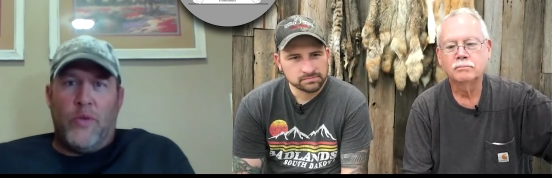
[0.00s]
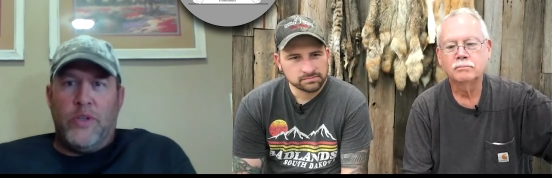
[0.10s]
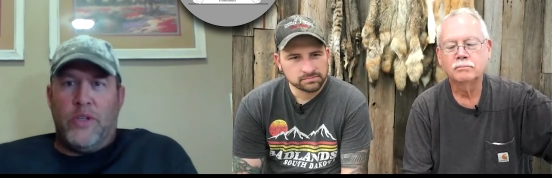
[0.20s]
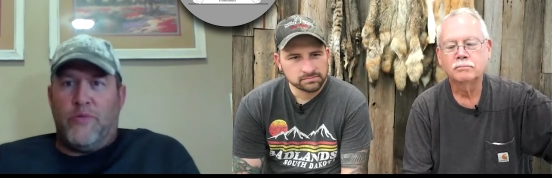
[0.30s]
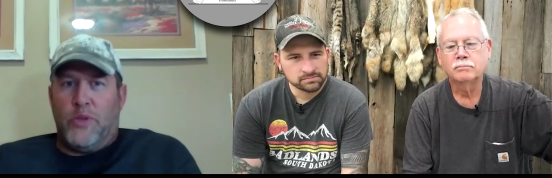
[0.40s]
Speaker 1: when
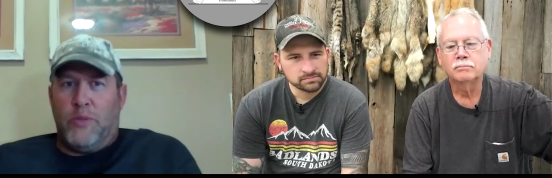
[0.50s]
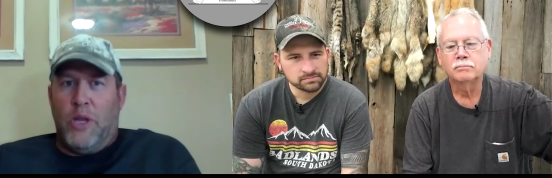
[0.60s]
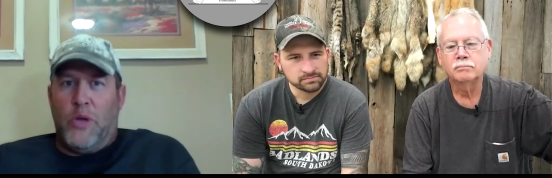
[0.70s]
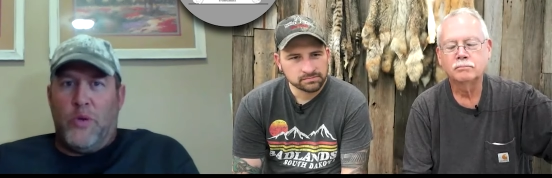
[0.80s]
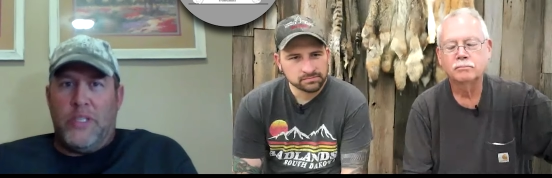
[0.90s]
you're full
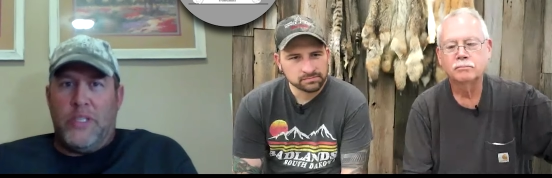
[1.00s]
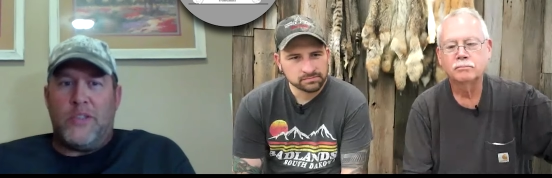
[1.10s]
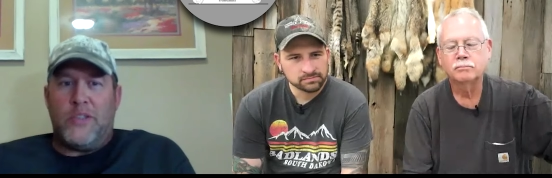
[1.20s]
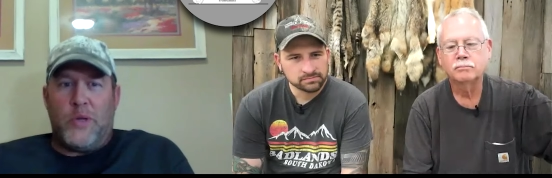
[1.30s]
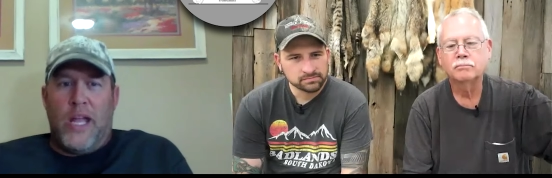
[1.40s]
blown
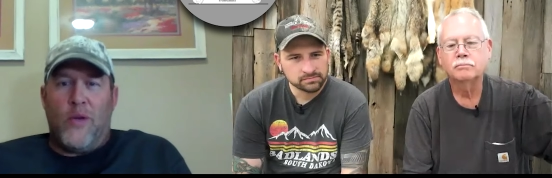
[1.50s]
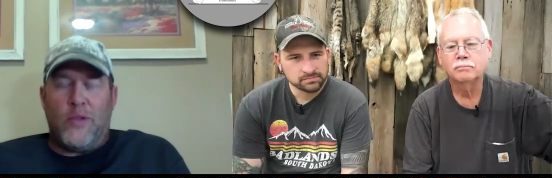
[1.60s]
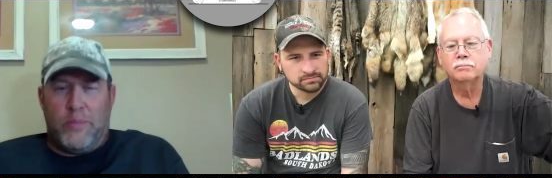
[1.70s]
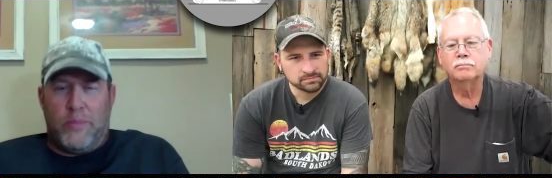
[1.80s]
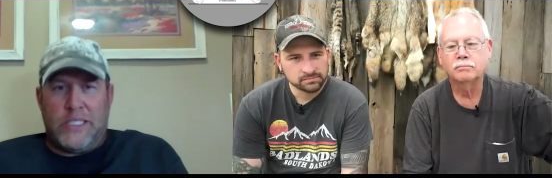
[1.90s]
into it now
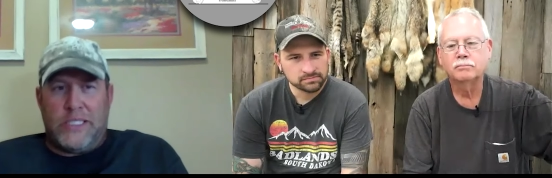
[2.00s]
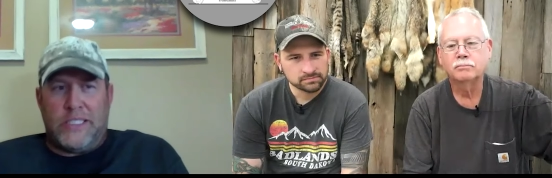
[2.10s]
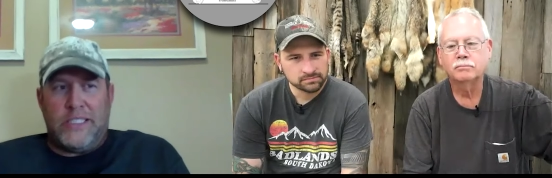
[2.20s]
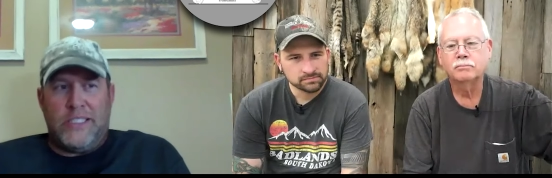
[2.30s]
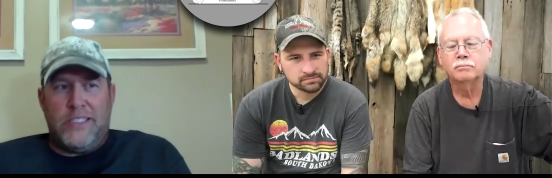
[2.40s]
with a business?
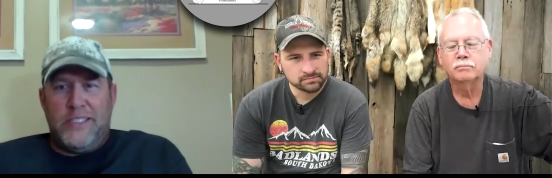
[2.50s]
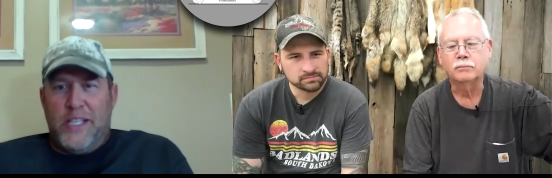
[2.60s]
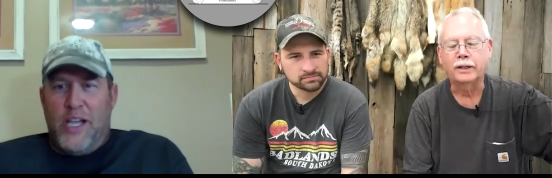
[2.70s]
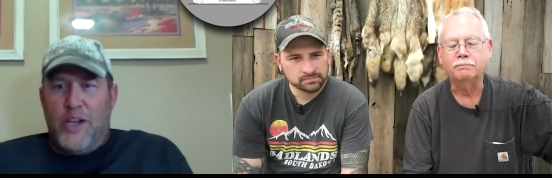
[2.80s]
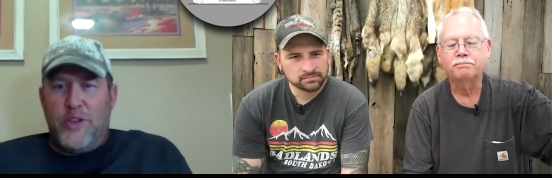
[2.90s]

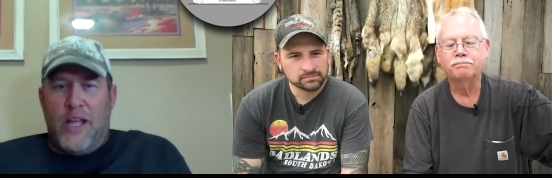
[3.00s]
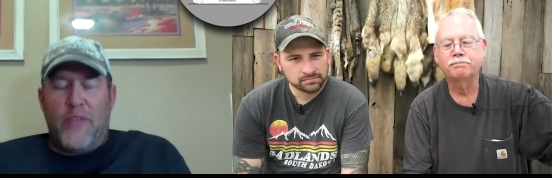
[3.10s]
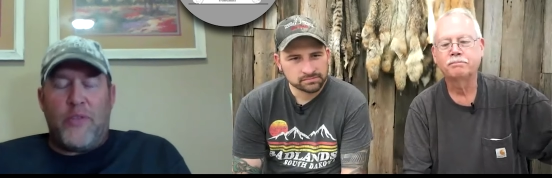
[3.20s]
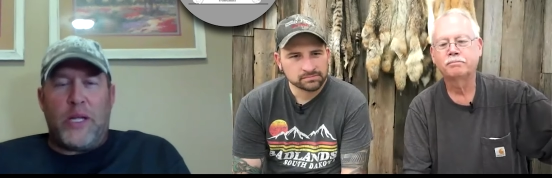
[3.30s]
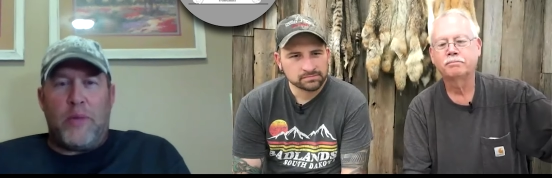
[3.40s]
Right. How do you
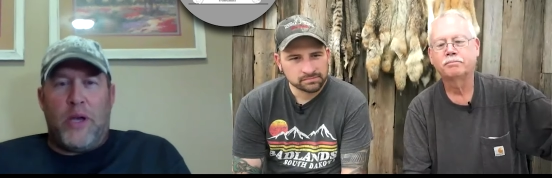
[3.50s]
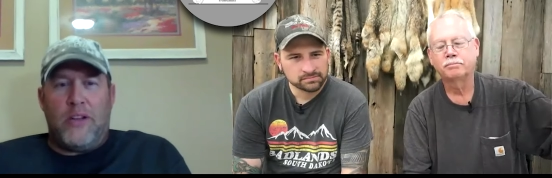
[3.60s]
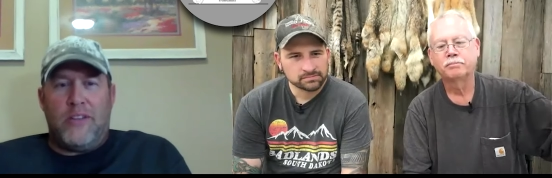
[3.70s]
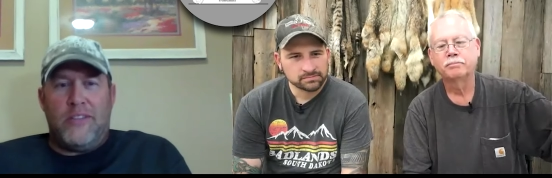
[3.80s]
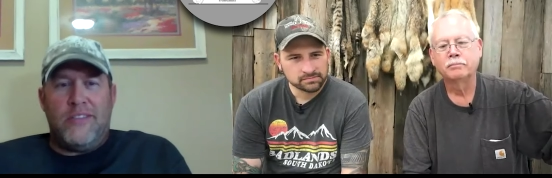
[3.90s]
not think about
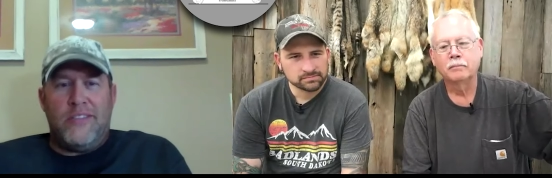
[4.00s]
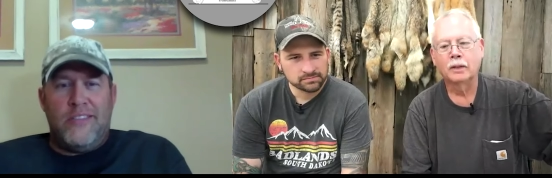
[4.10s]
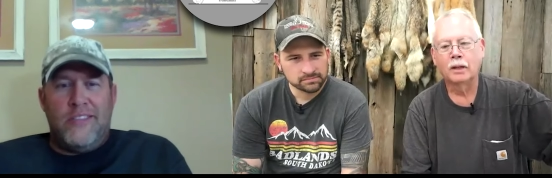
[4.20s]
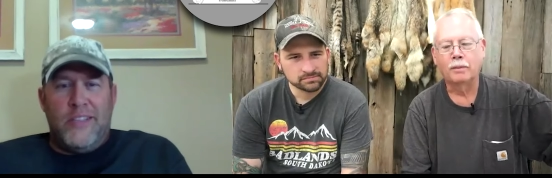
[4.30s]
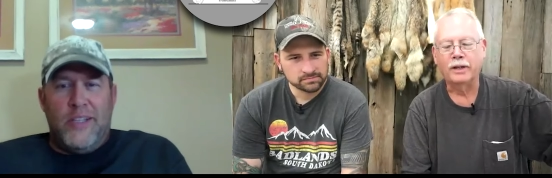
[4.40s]
it?
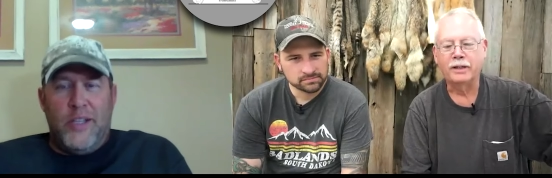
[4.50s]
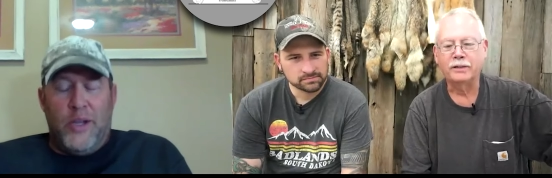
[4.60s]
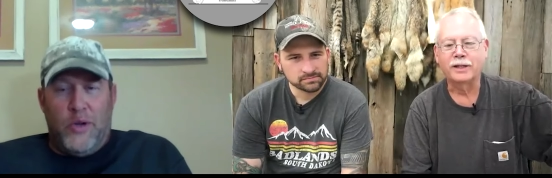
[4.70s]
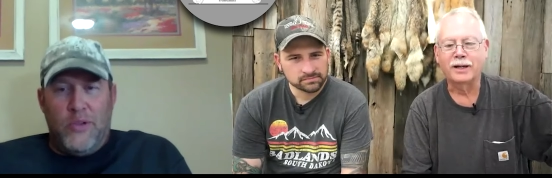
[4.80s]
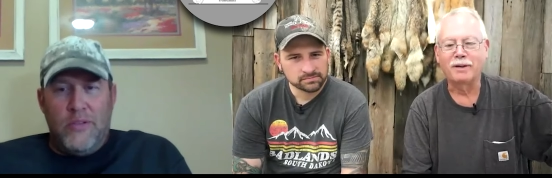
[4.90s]
Speaker 2: But it
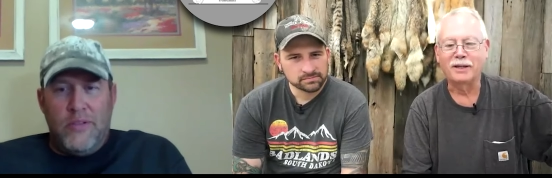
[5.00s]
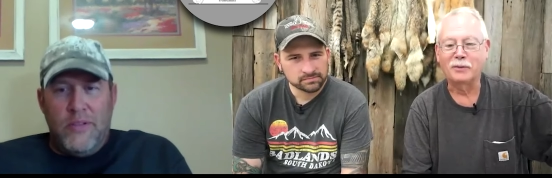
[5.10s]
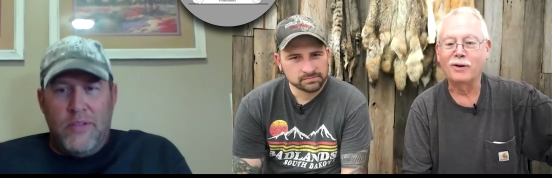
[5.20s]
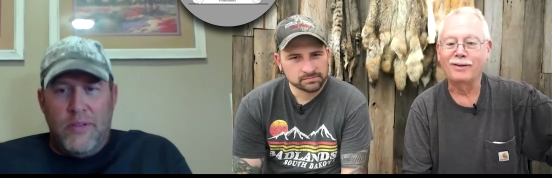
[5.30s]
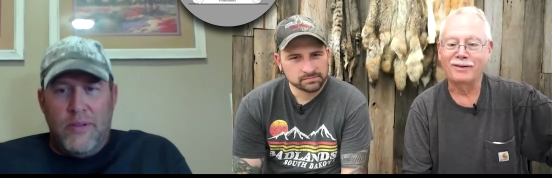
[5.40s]
does kind of make you
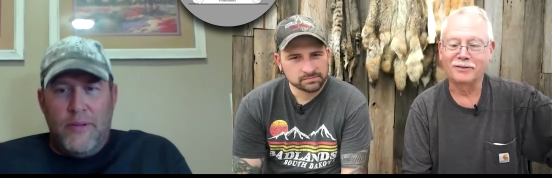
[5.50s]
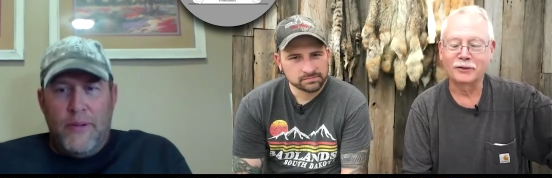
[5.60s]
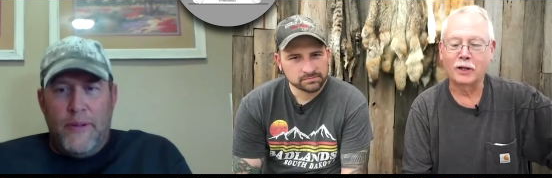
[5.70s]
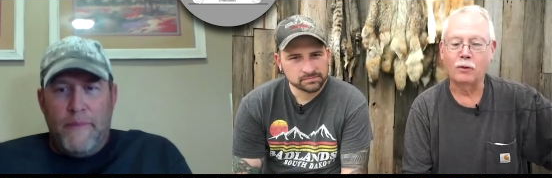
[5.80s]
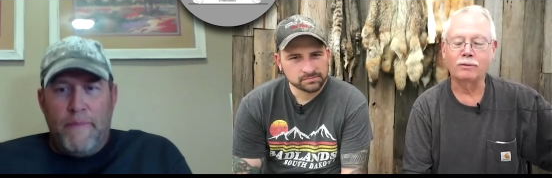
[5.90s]
wonder.
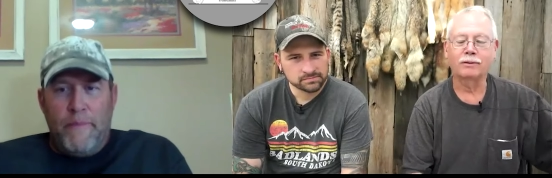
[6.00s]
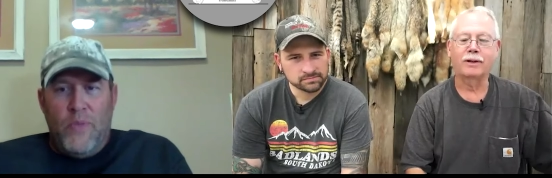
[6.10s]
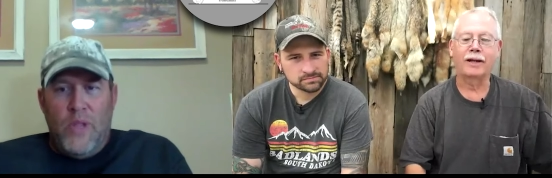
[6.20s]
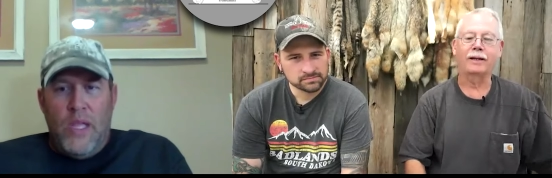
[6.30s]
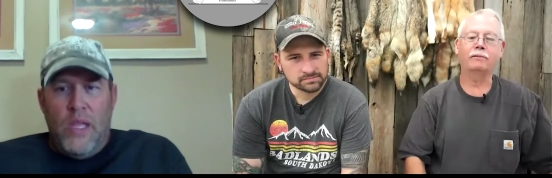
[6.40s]
So,
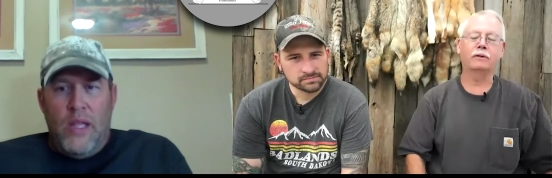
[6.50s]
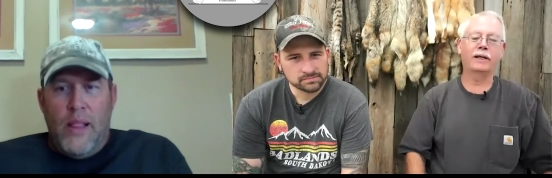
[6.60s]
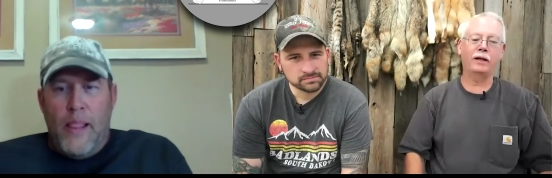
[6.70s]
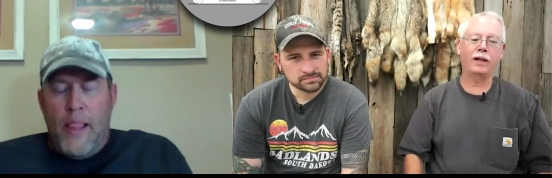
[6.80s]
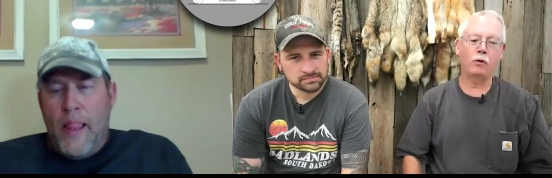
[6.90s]
I,
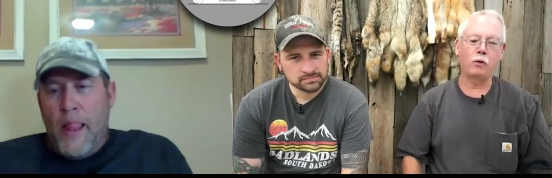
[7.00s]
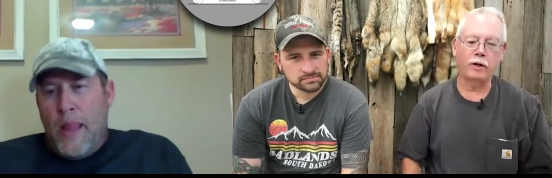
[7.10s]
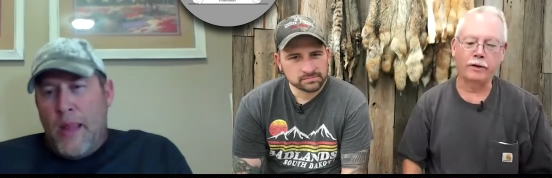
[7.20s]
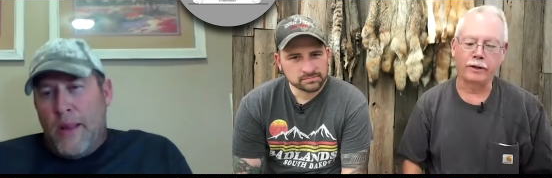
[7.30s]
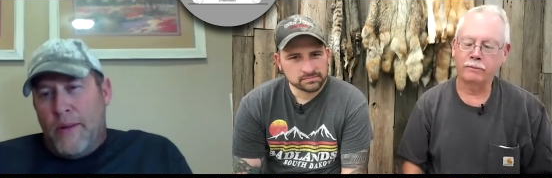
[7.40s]
Ken, how old
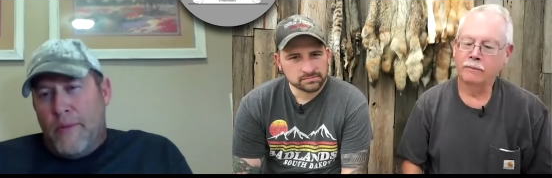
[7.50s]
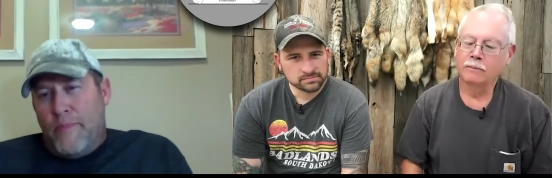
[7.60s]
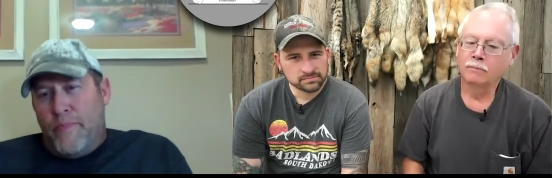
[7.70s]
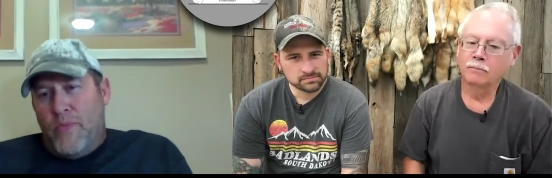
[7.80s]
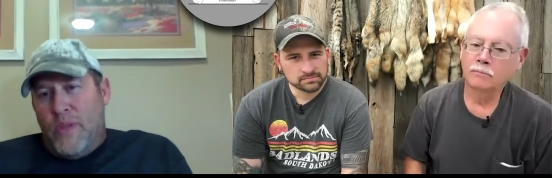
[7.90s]
are you?
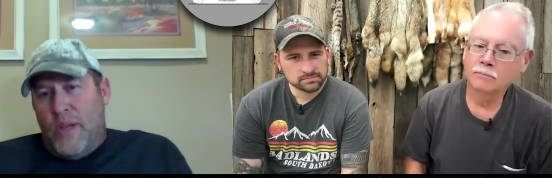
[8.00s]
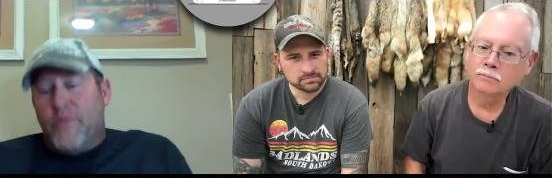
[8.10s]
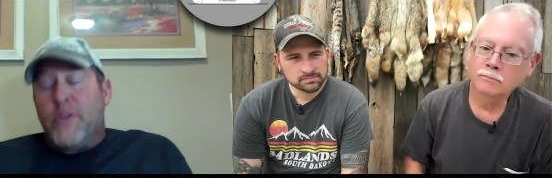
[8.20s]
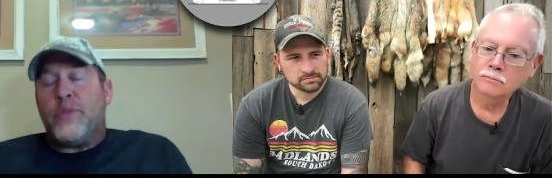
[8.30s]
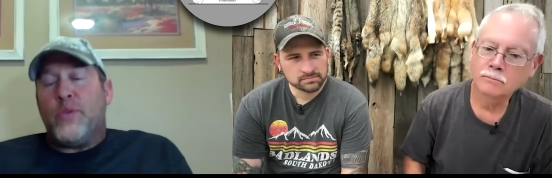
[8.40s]
Speaker 1: I'm
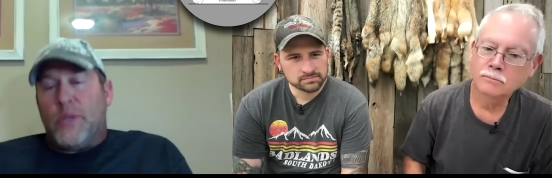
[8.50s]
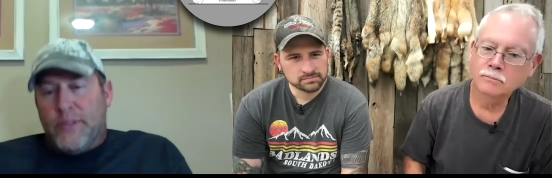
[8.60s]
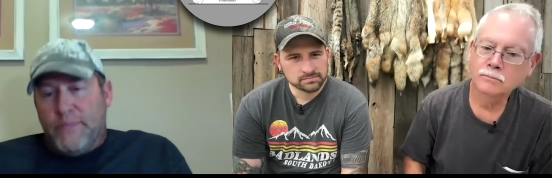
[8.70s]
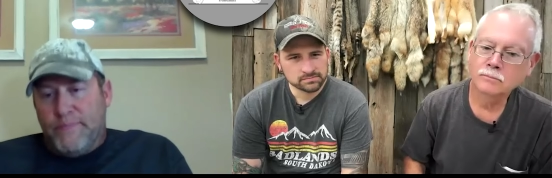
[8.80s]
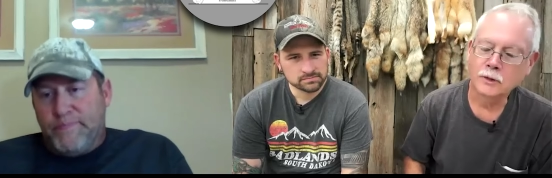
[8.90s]
51.